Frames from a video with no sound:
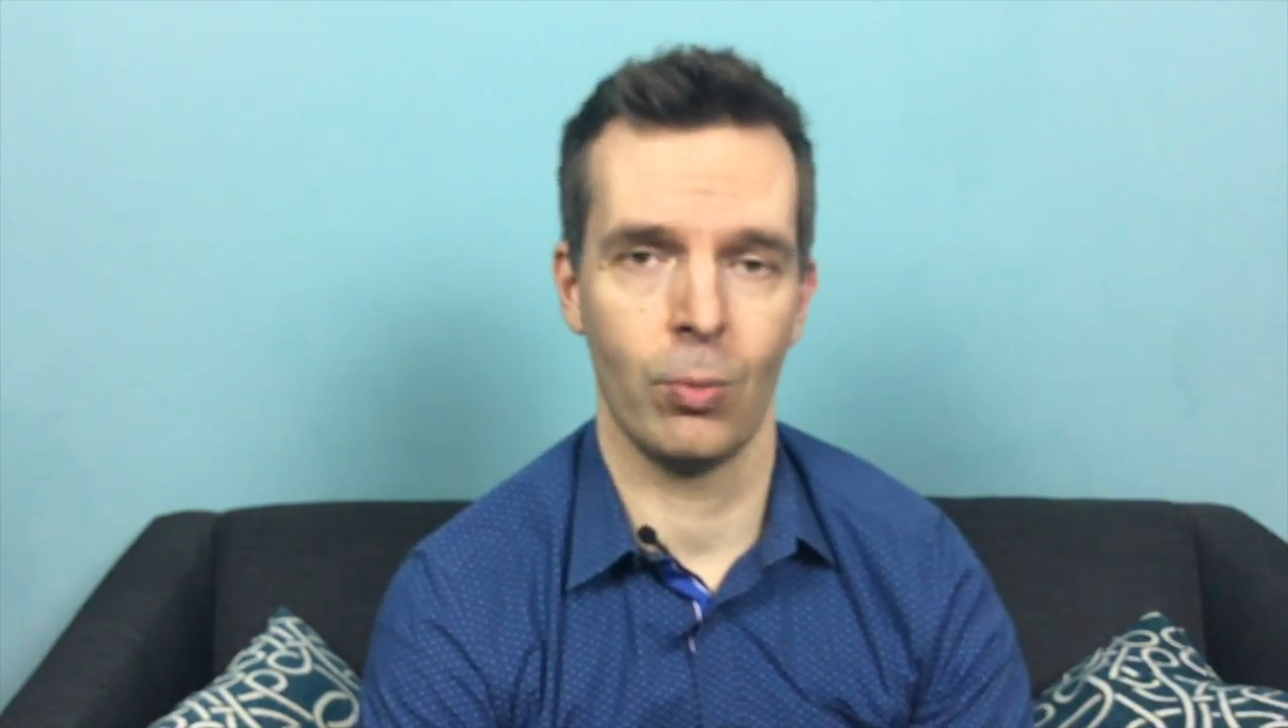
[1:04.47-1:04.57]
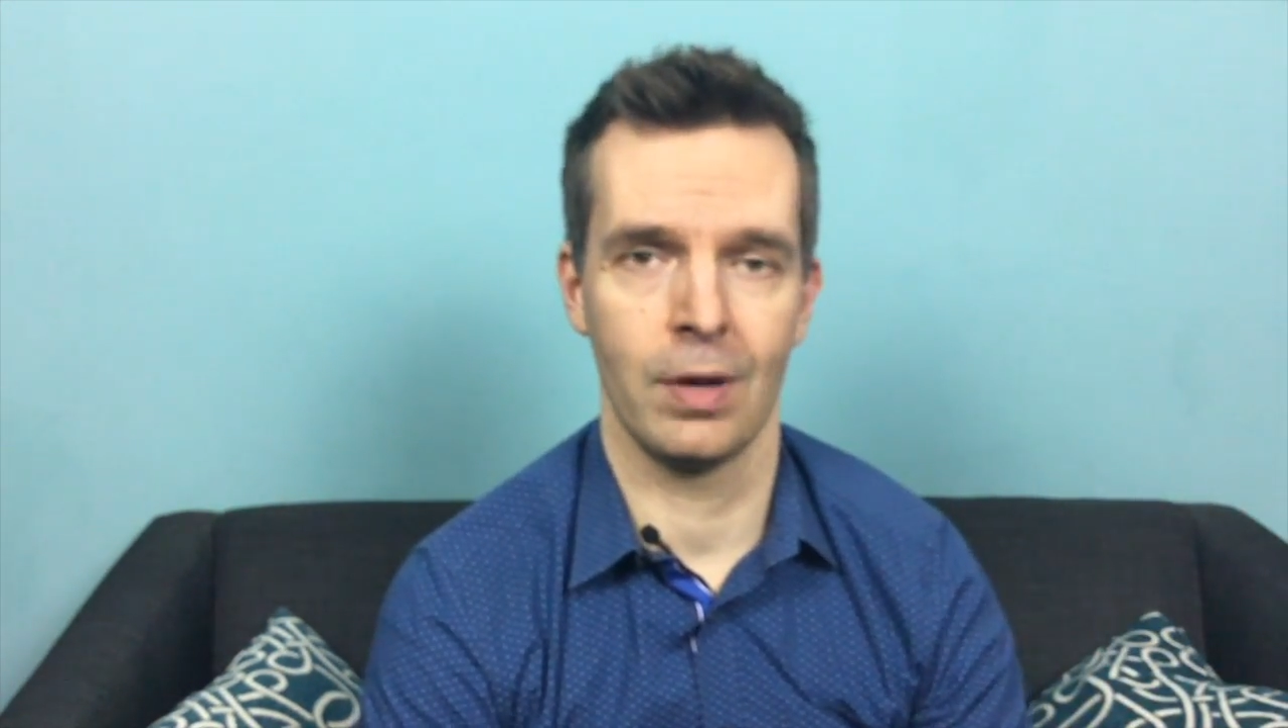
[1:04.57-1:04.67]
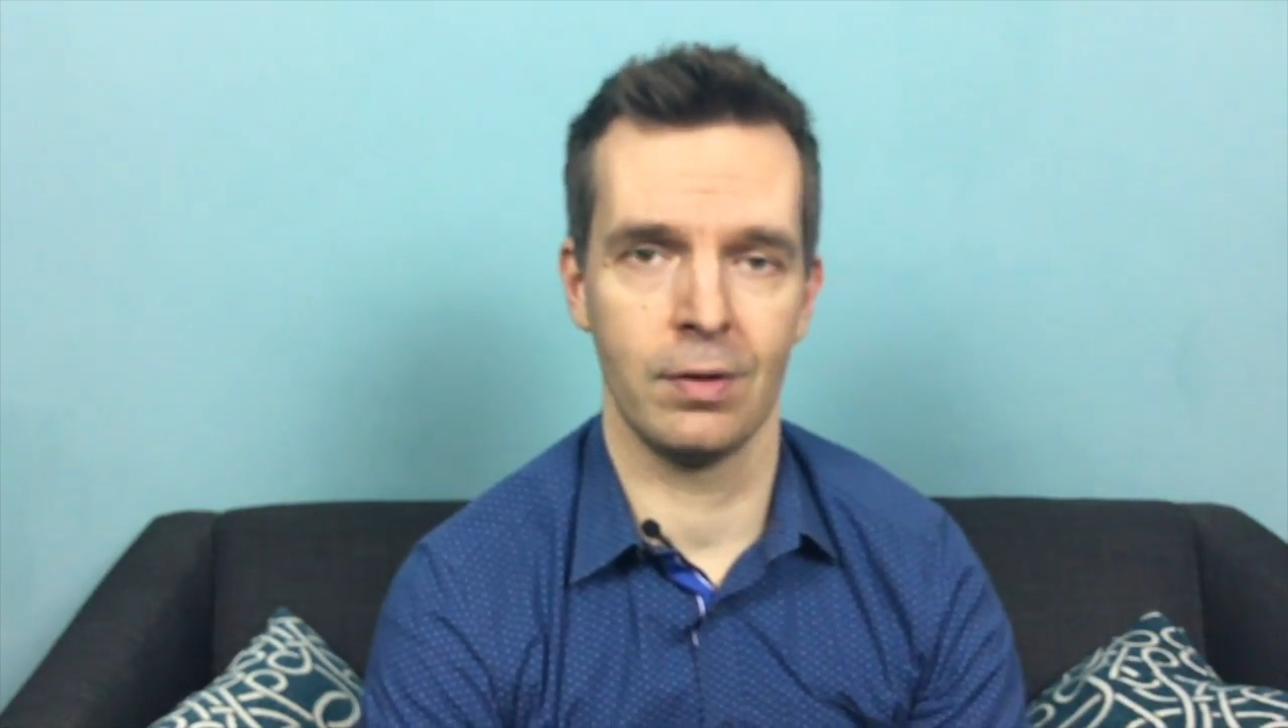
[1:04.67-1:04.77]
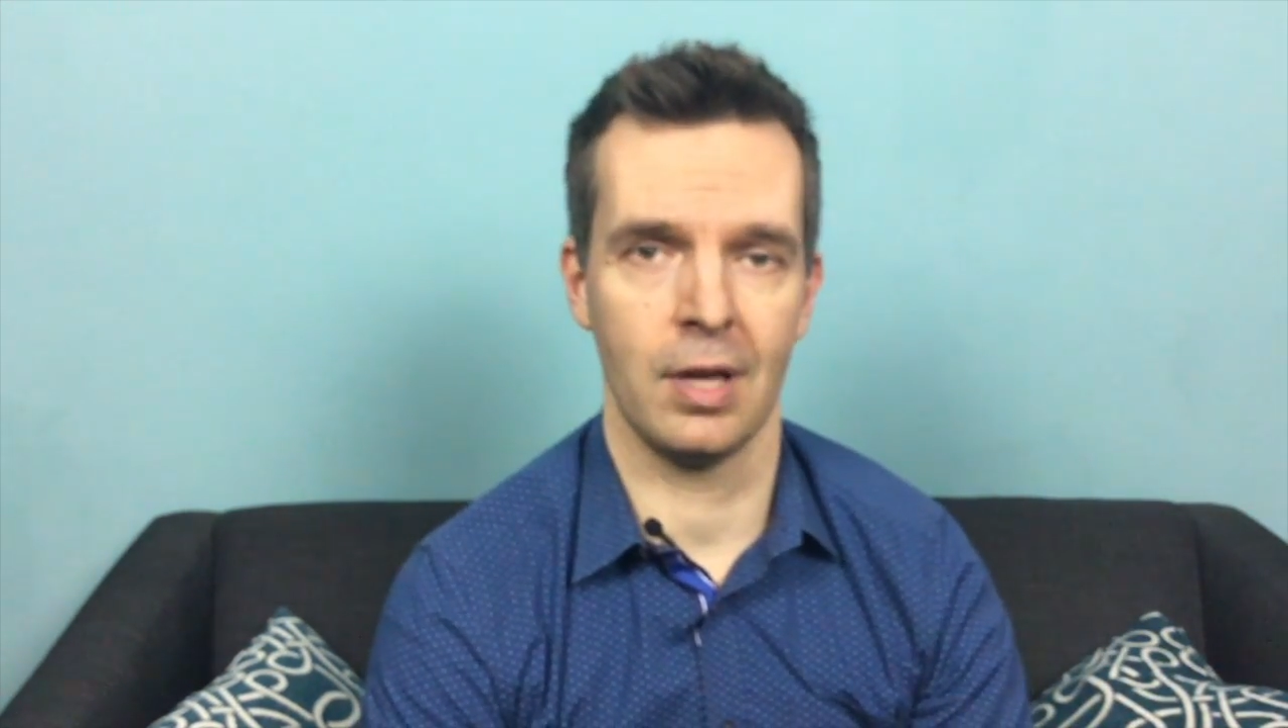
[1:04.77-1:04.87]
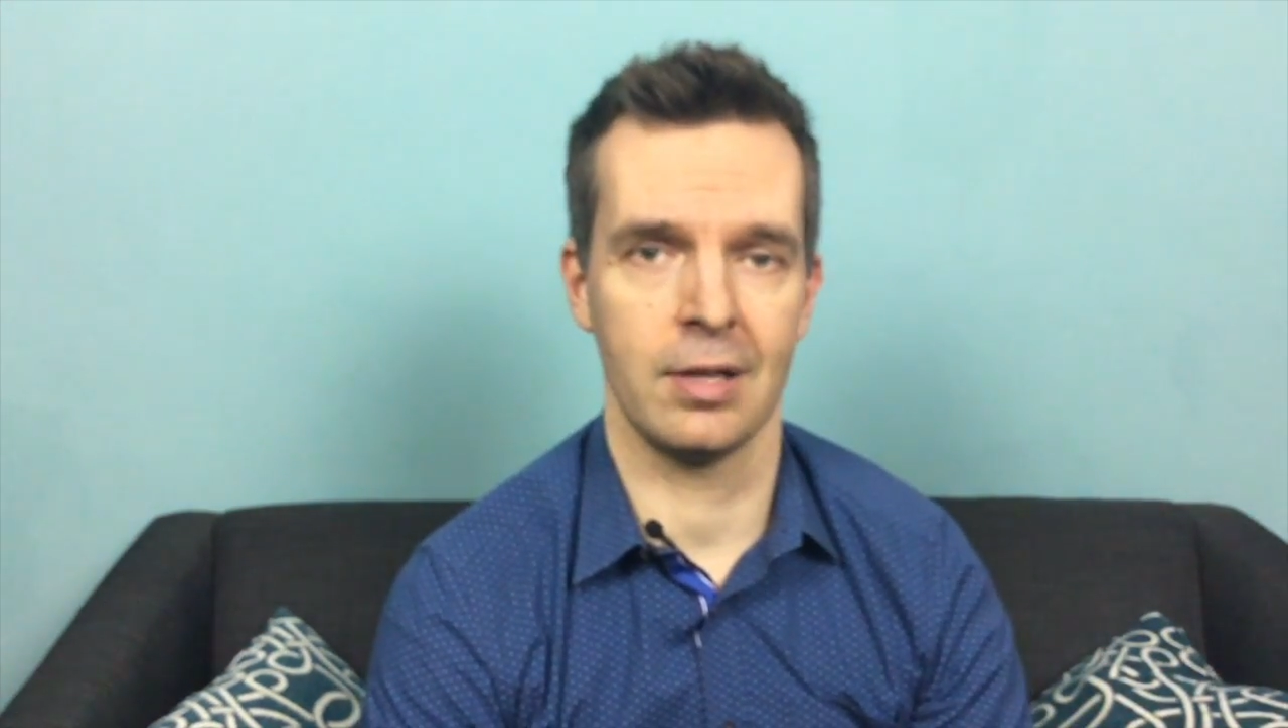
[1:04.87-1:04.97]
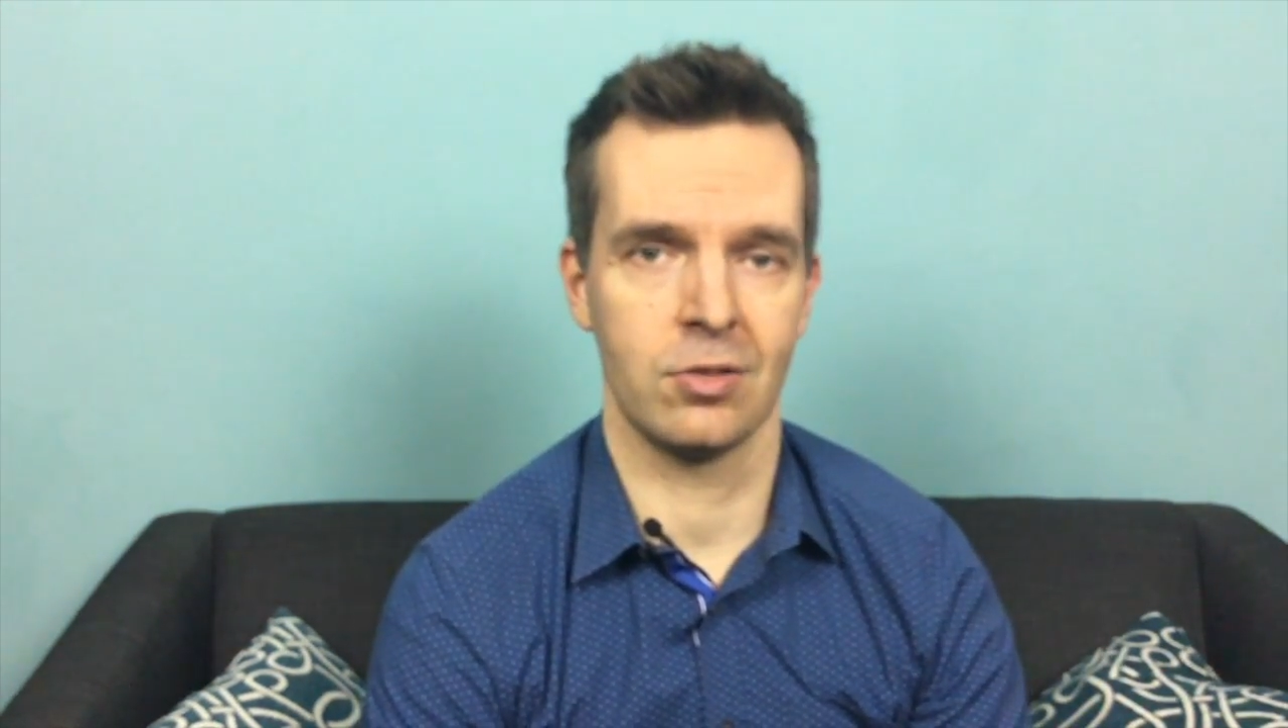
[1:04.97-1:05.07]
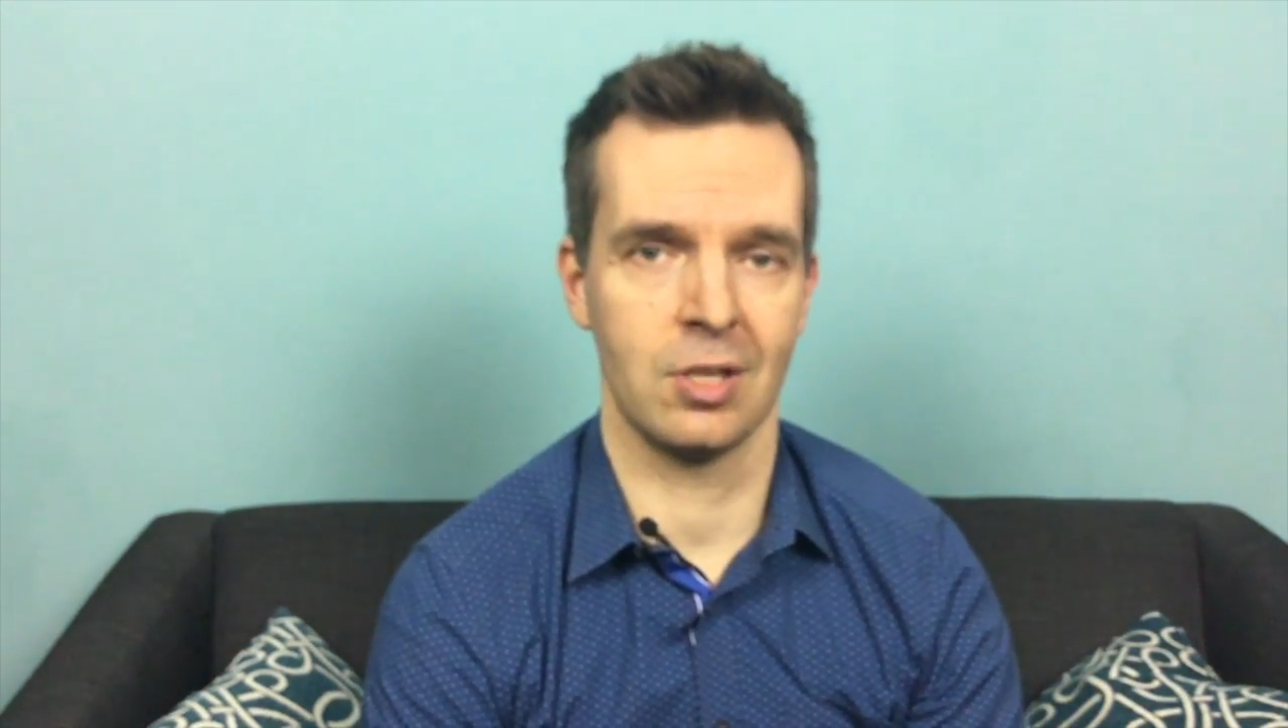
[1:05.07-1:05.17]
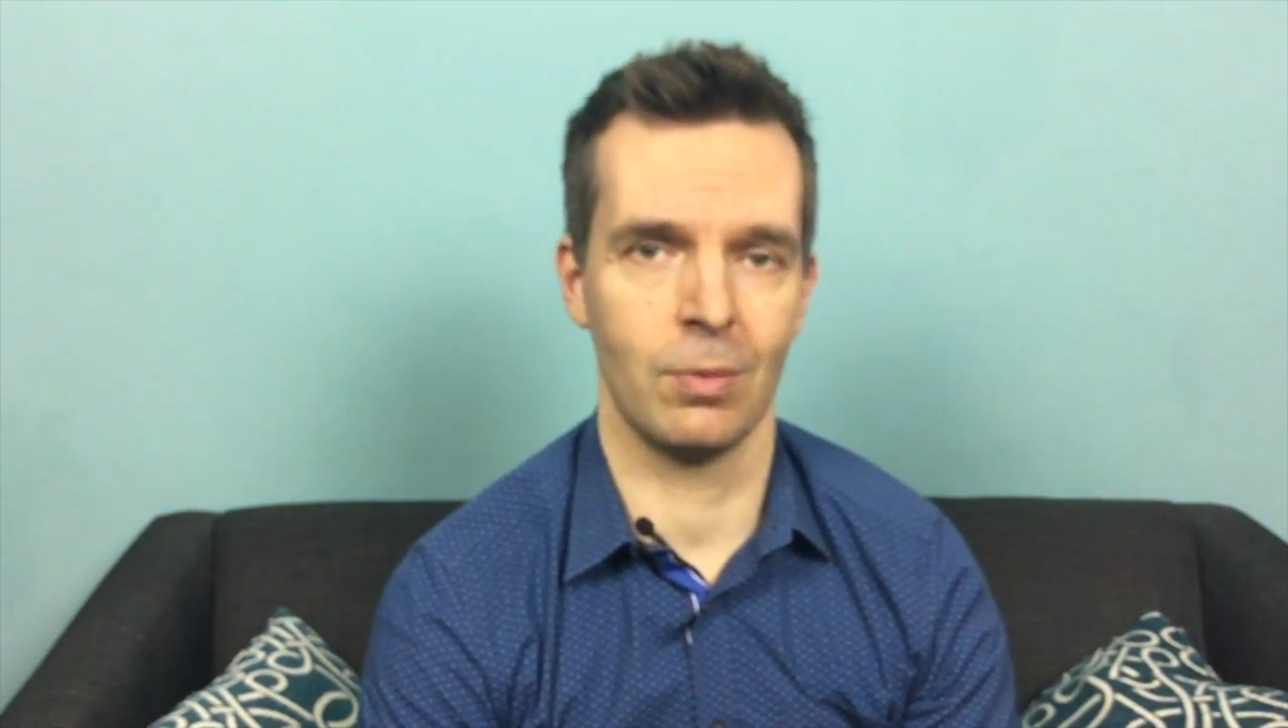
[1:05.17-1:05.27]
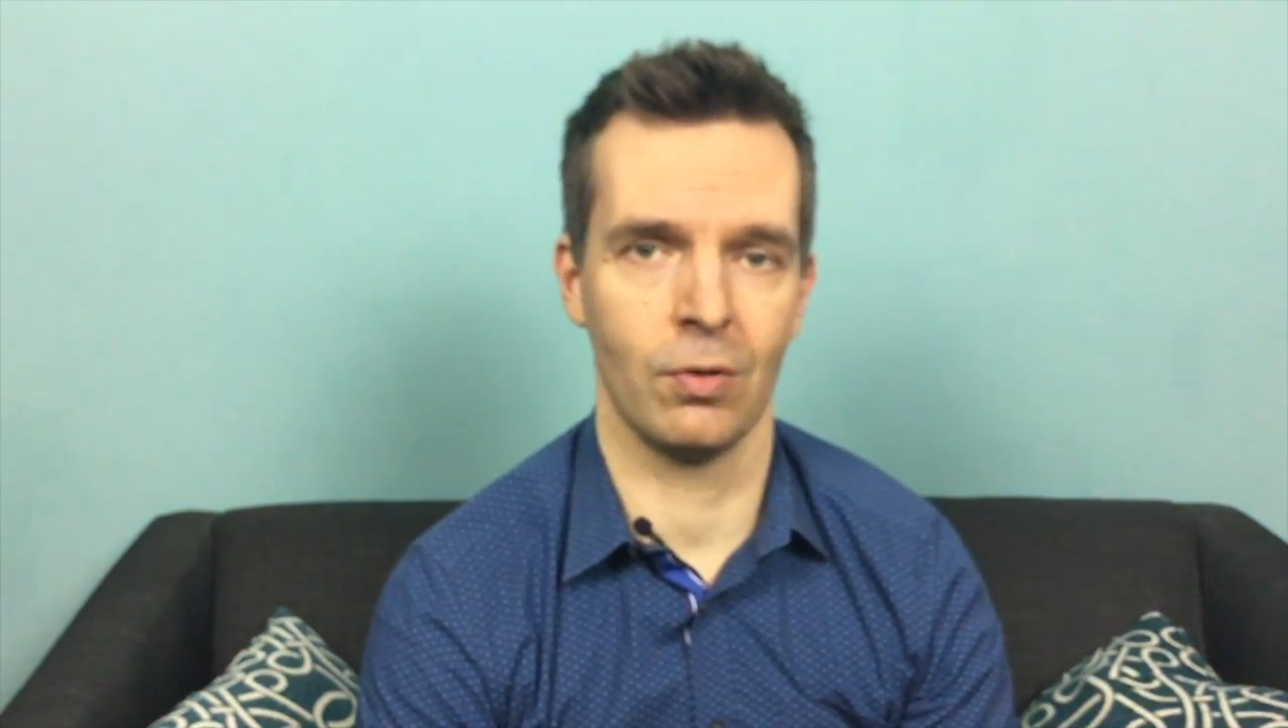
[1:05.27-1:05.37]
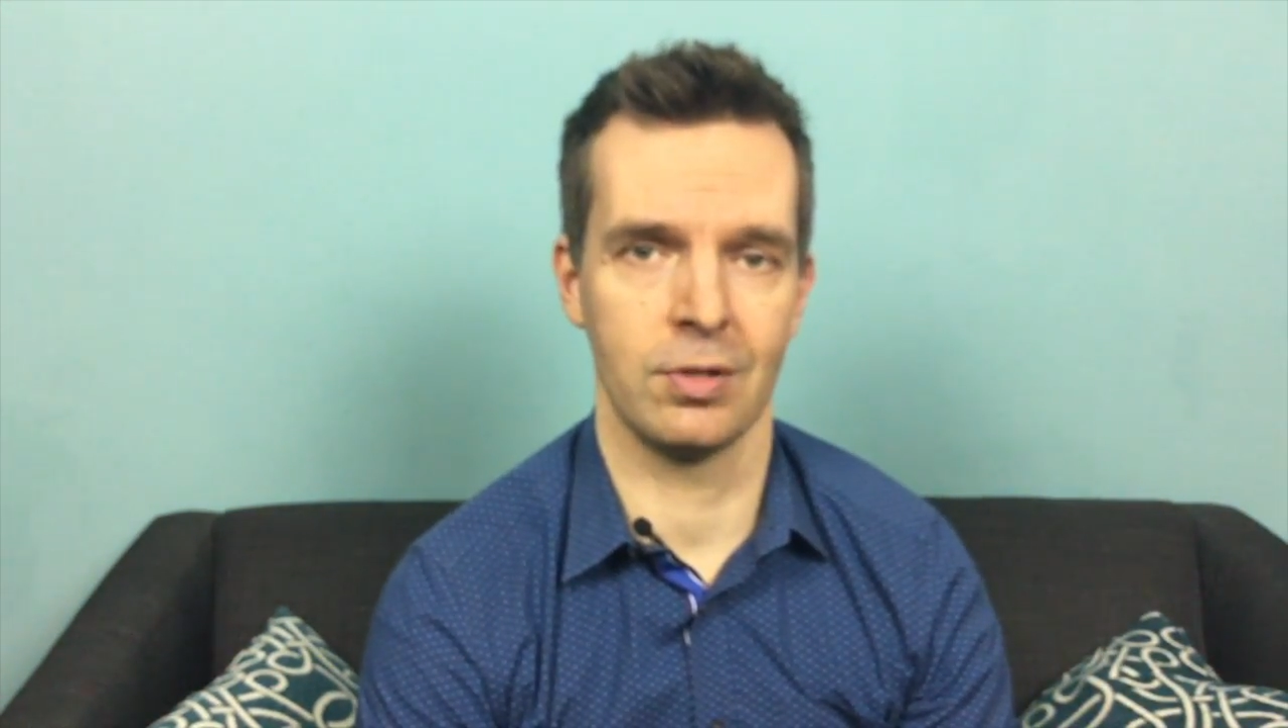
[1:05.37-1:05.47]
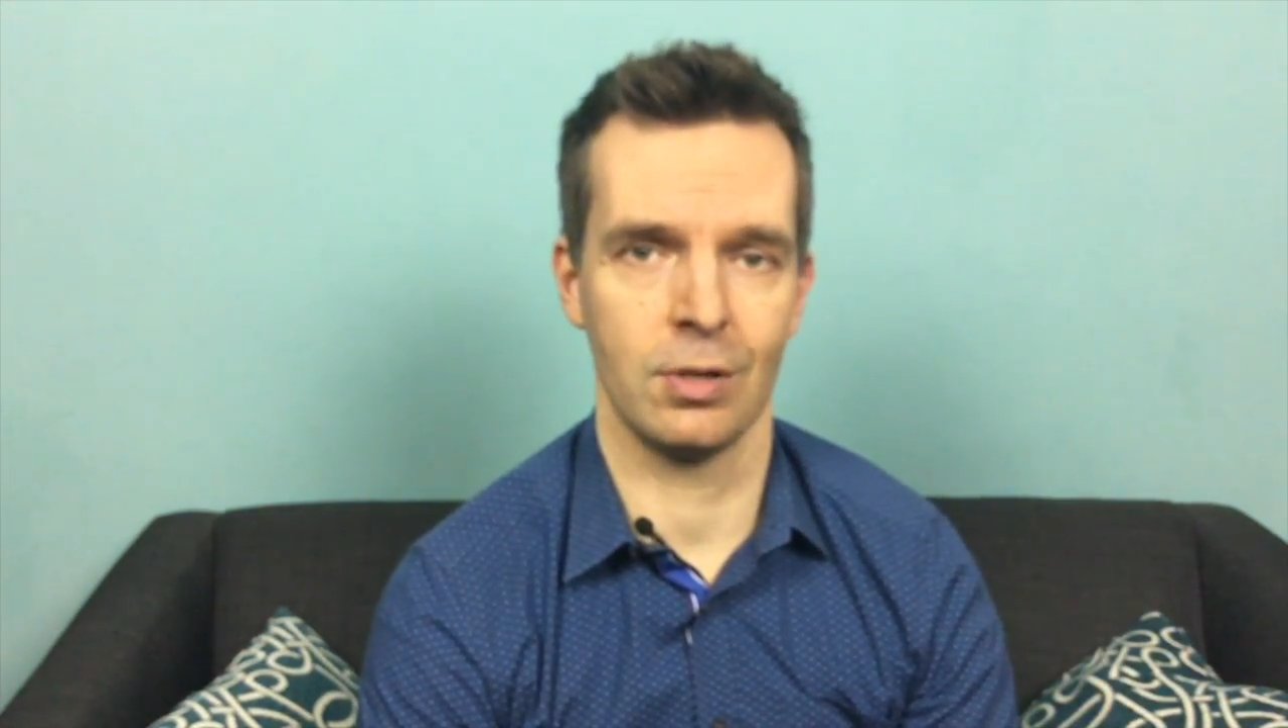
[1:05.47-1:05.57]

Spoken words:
we have a lot of stimulus